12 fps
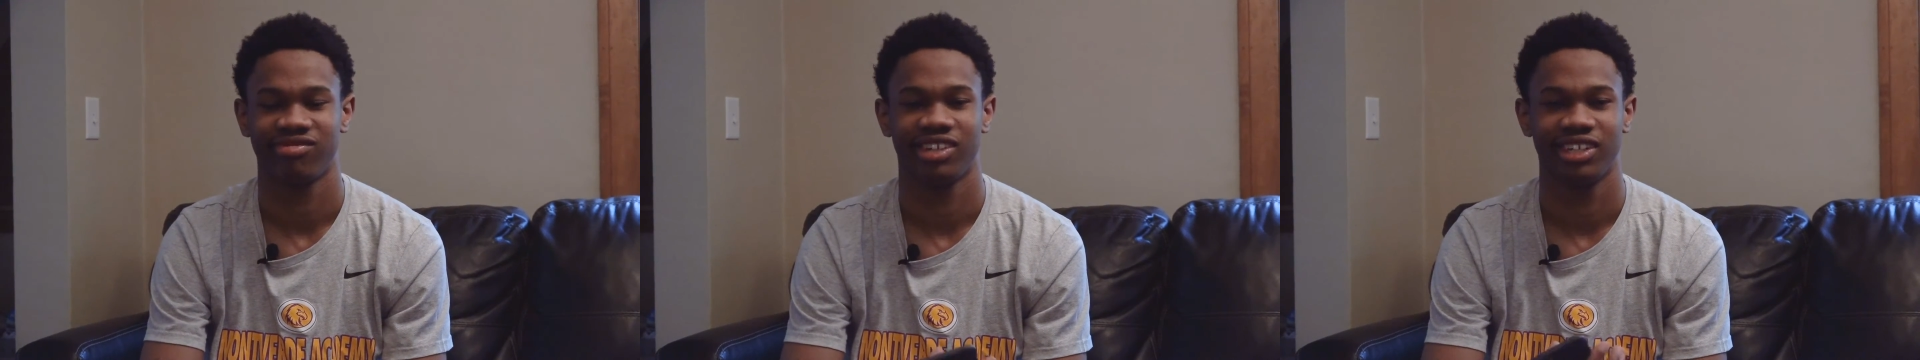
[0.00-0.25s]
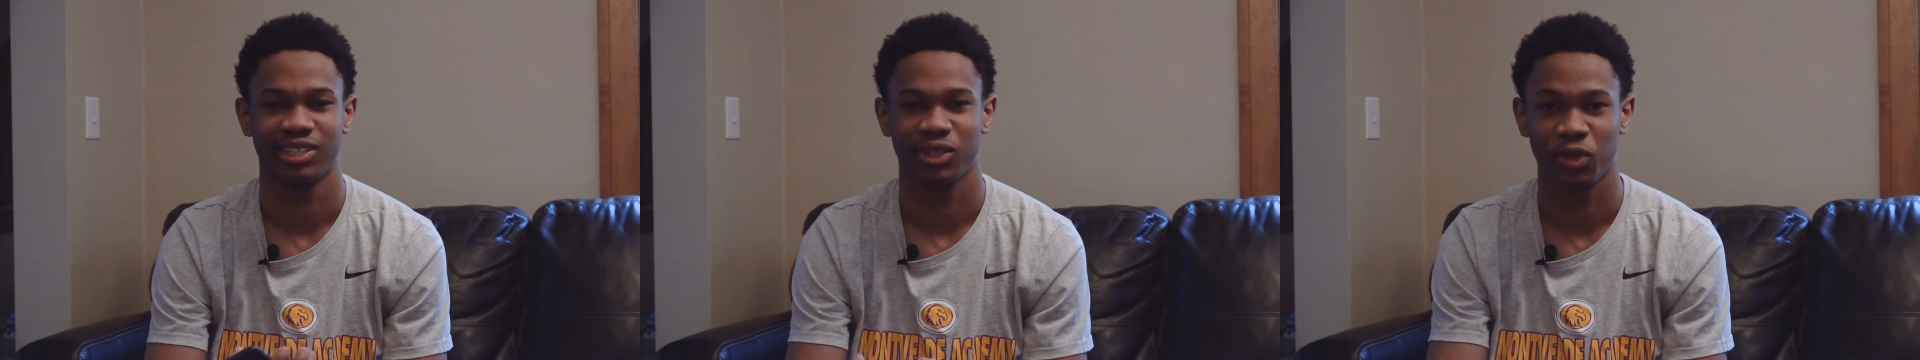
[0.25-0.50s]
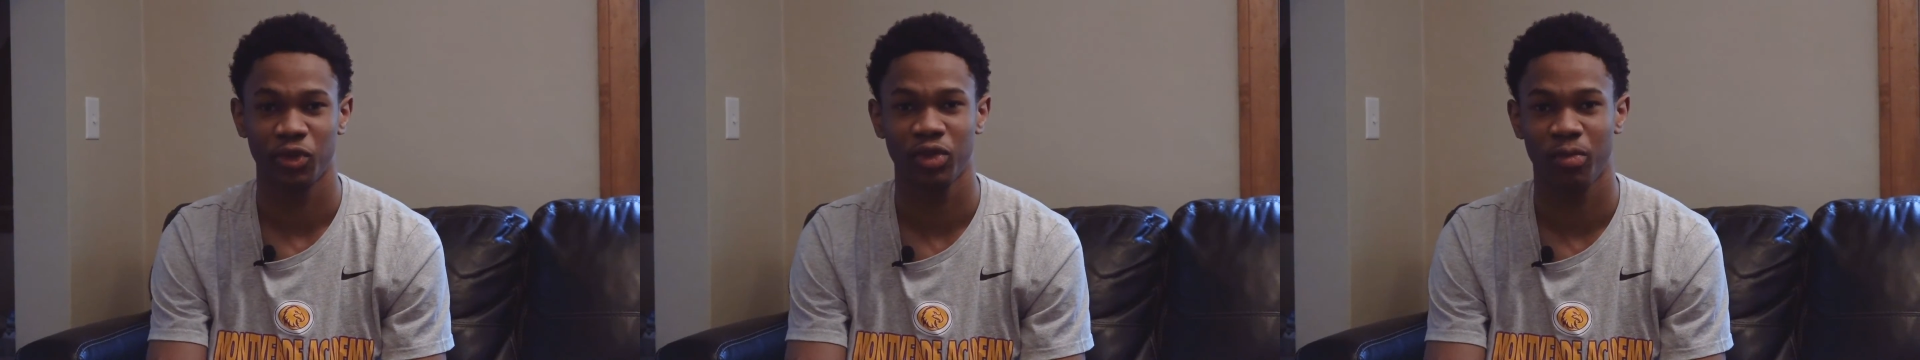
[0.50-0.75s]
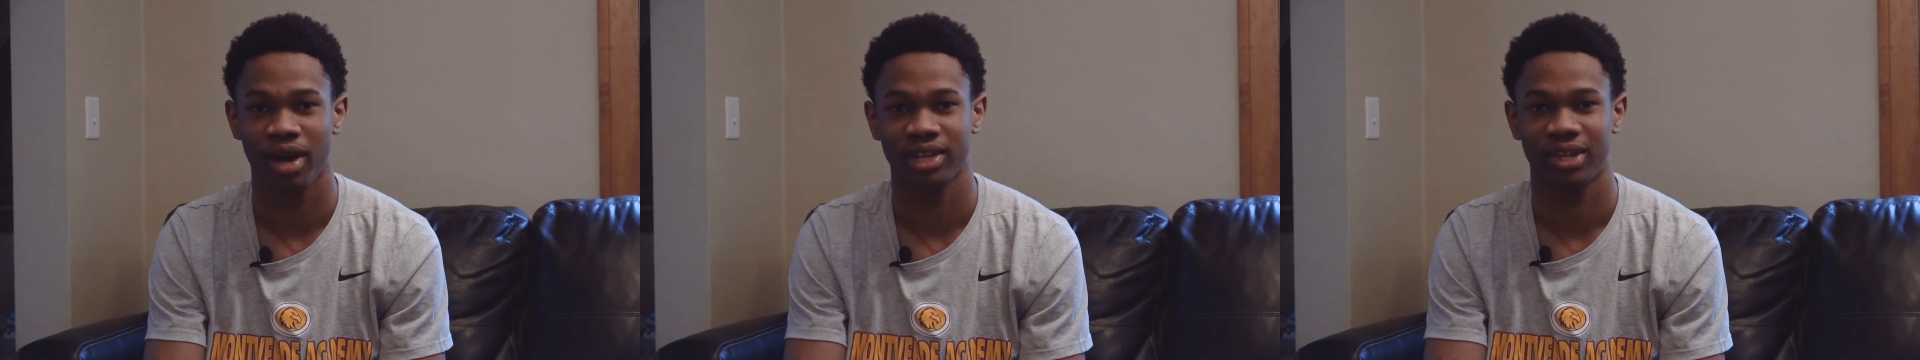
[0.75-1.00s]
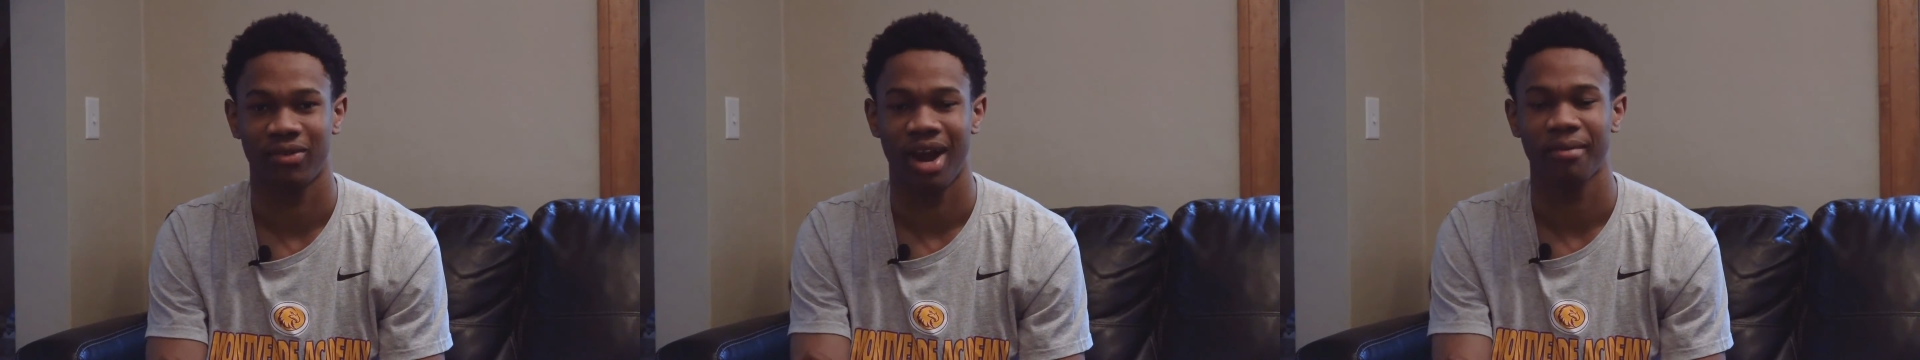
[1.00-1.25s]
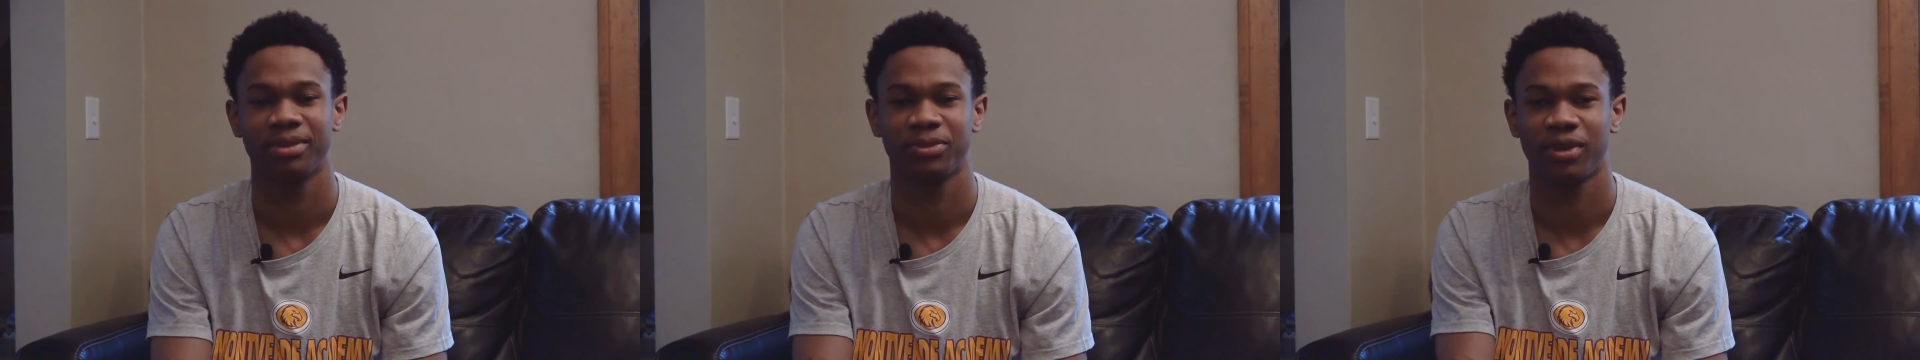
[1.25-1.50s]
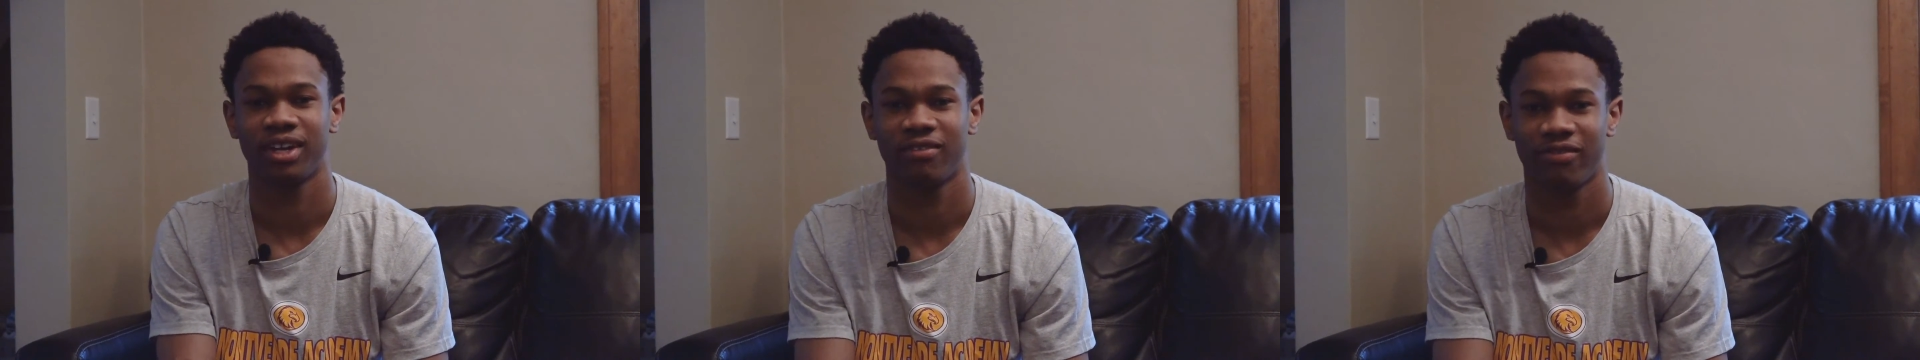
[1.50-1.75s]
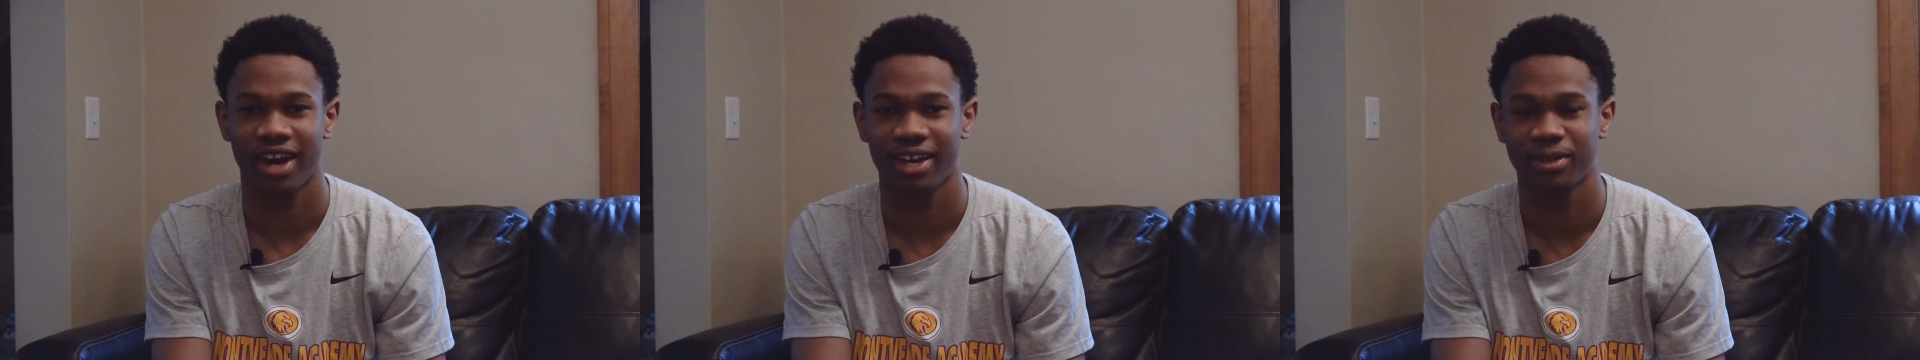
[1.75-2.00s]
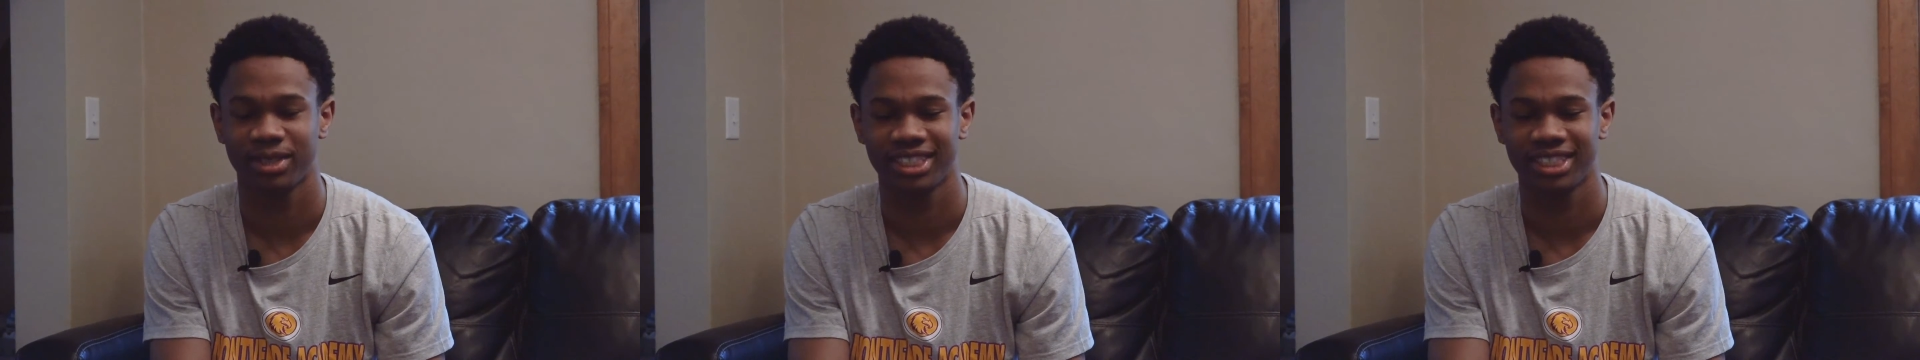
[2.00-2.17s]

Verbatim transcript: is cool about the Raptors winning the finals